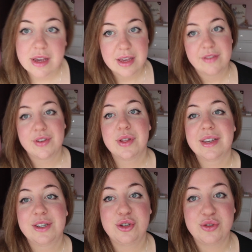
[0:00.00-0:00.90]
It felt
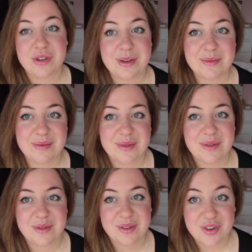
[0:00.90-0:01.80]
like a dream
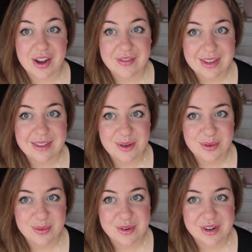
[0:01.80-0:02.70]
driving in the
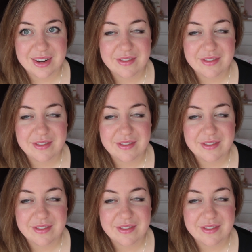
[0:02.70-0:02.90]
Uber.